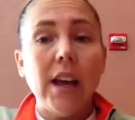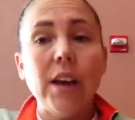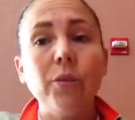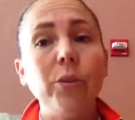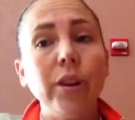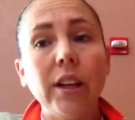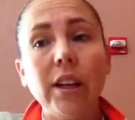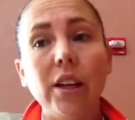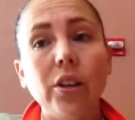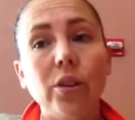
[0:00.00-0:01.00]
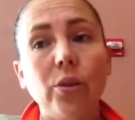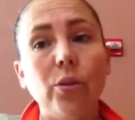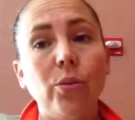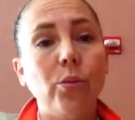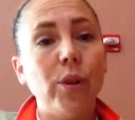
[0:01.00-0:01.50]
And really,
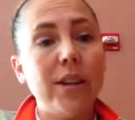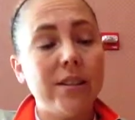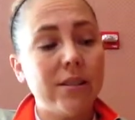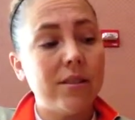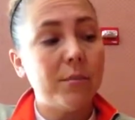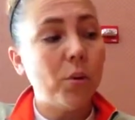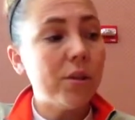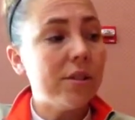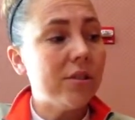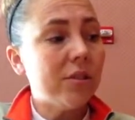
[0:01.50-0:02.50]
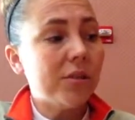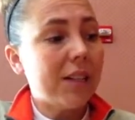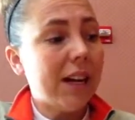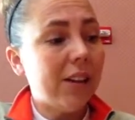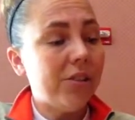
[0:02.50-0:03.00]
what sports and
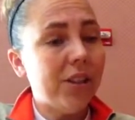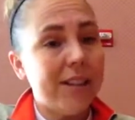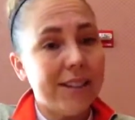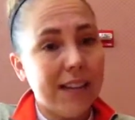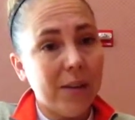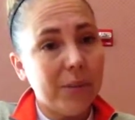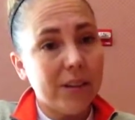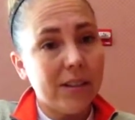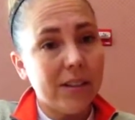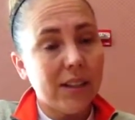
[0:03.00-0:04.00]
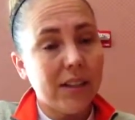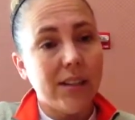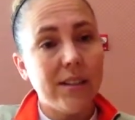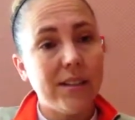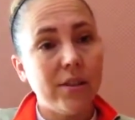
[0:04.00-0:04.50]
sociology examines
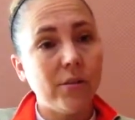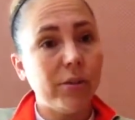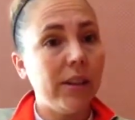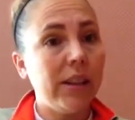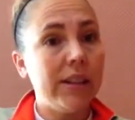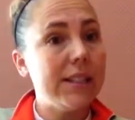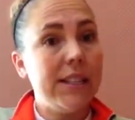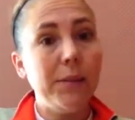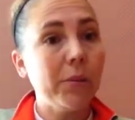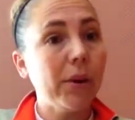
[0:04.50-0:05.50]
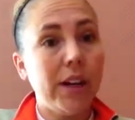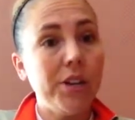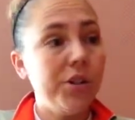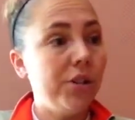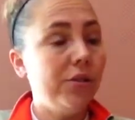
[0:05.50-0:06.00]
is the deeper
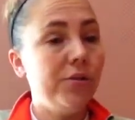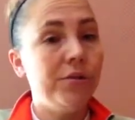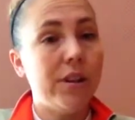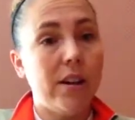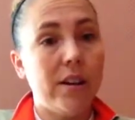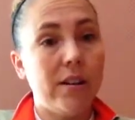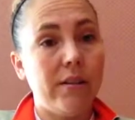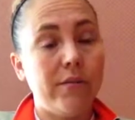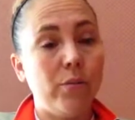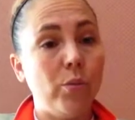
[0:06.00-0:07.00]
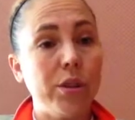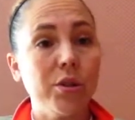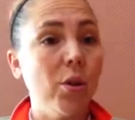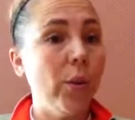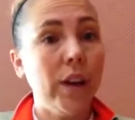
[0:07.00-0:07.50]
issues of what's
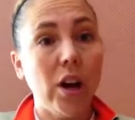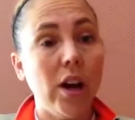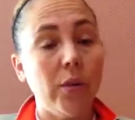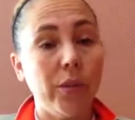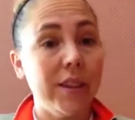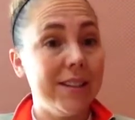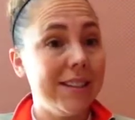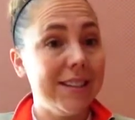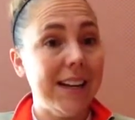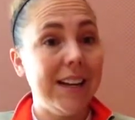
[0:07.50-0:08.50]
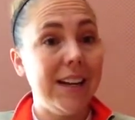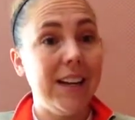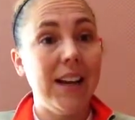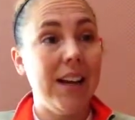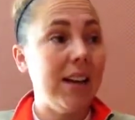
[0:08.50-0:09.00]
going on within
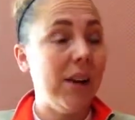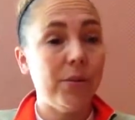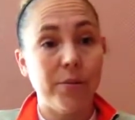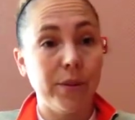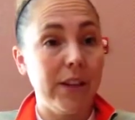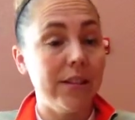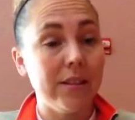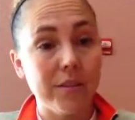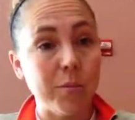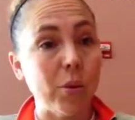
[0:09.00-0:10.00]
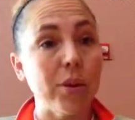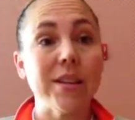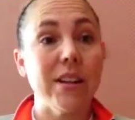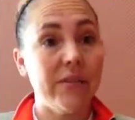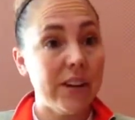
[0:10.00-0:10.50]
society and how it relates to sports
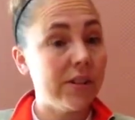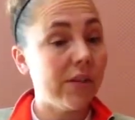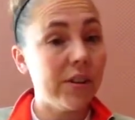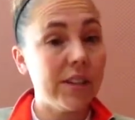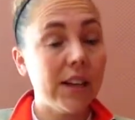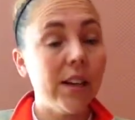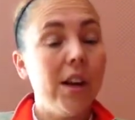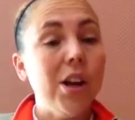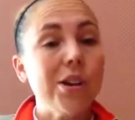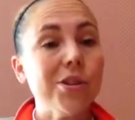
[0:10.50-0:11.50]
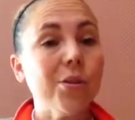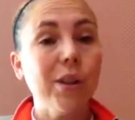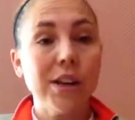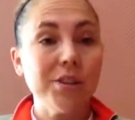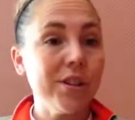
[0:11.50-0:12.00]
and vice versa. So we're
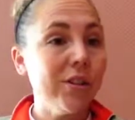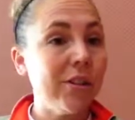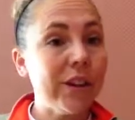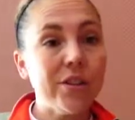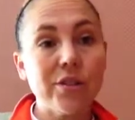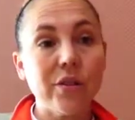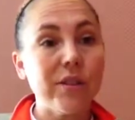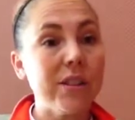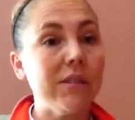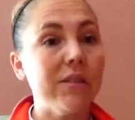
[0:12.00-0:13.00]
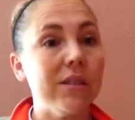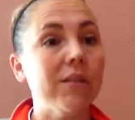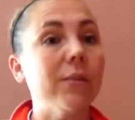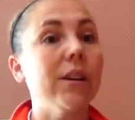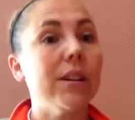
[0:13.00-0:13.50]
not just going to look at the surface level stuff,
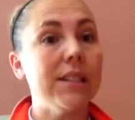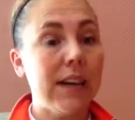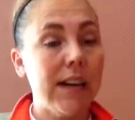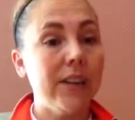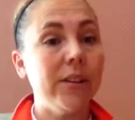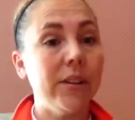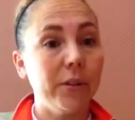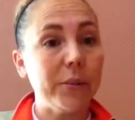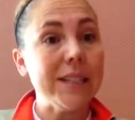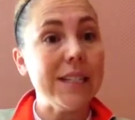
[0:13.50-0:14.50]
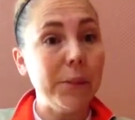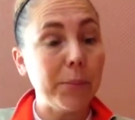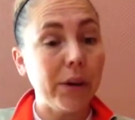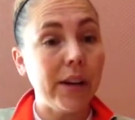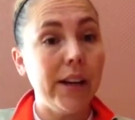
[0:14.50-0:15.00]
we're going to dive a little bit
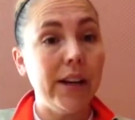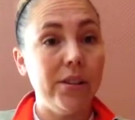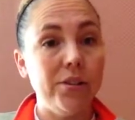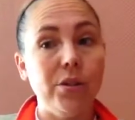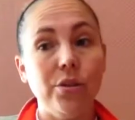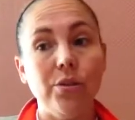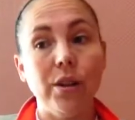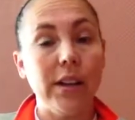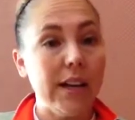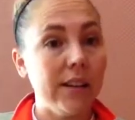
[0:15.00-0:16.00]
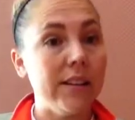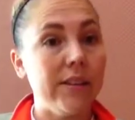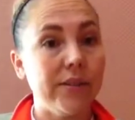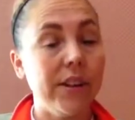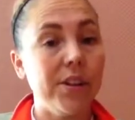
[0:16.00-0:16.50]
deeper into a lot of the
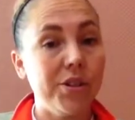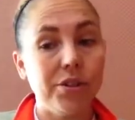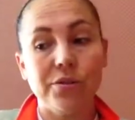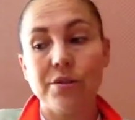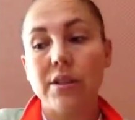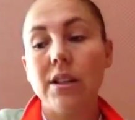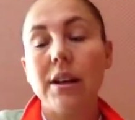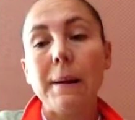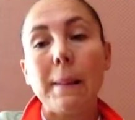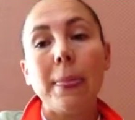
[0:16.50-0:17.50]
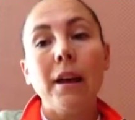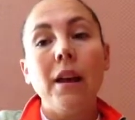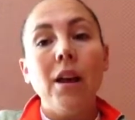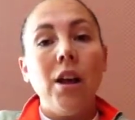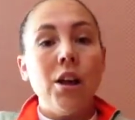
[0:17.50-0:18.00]
different issues.
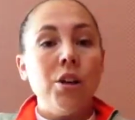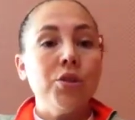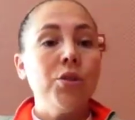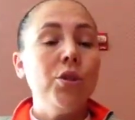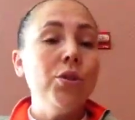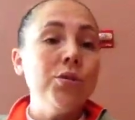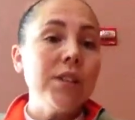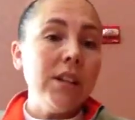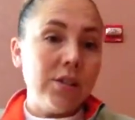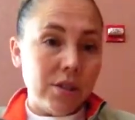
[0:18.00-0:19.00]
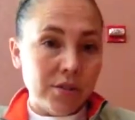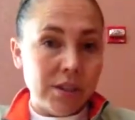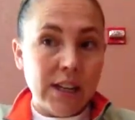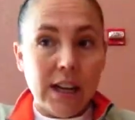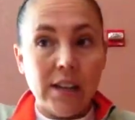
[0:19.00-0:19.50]
So using
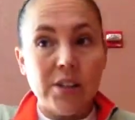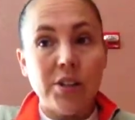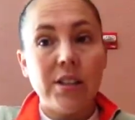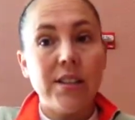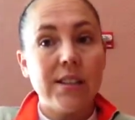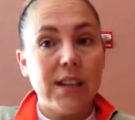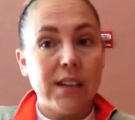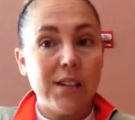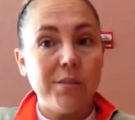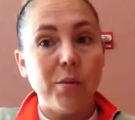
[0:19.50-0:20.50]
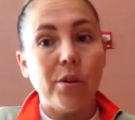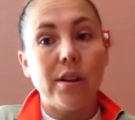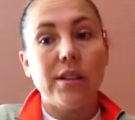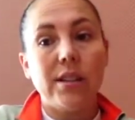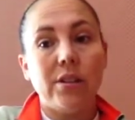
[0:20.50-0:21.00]
sociology to study
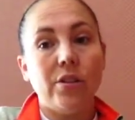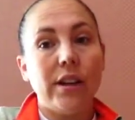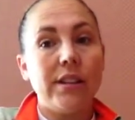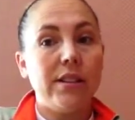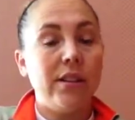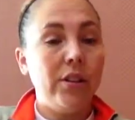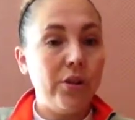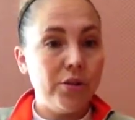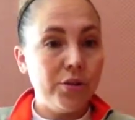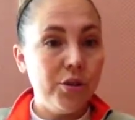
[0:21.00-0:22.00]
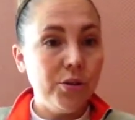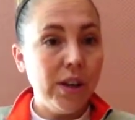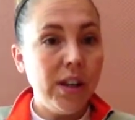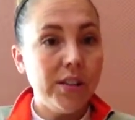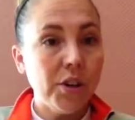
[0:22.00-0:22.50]
sports, and there's two
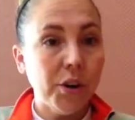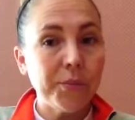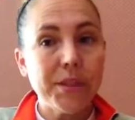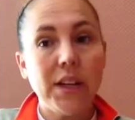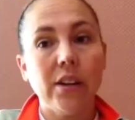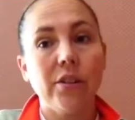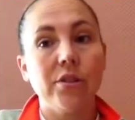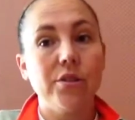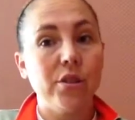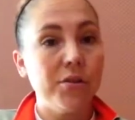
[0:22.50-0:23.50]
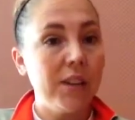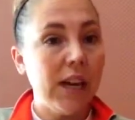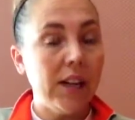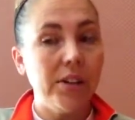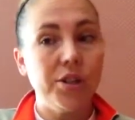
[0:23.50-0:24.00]
key terms here. There's
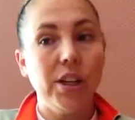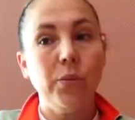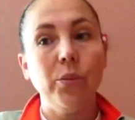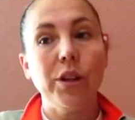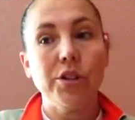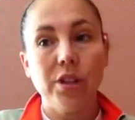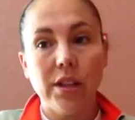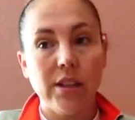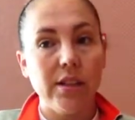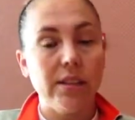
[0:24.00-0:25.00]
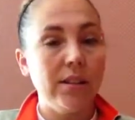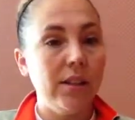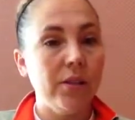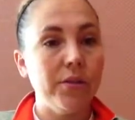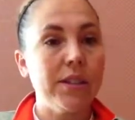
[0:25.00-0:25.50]
sociology, which is
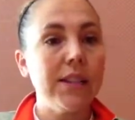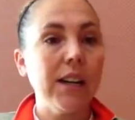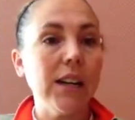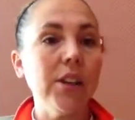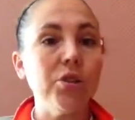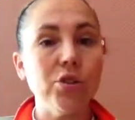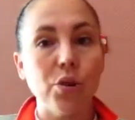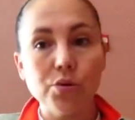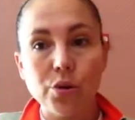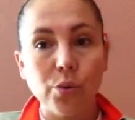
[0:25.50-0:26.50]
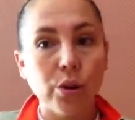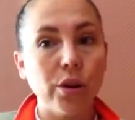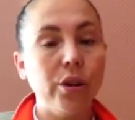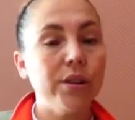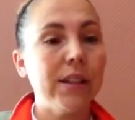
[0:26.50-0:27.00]
studying the social
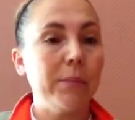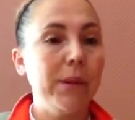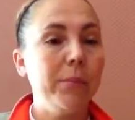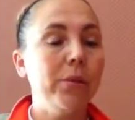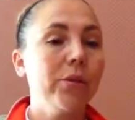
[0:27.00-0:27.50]
worlds that people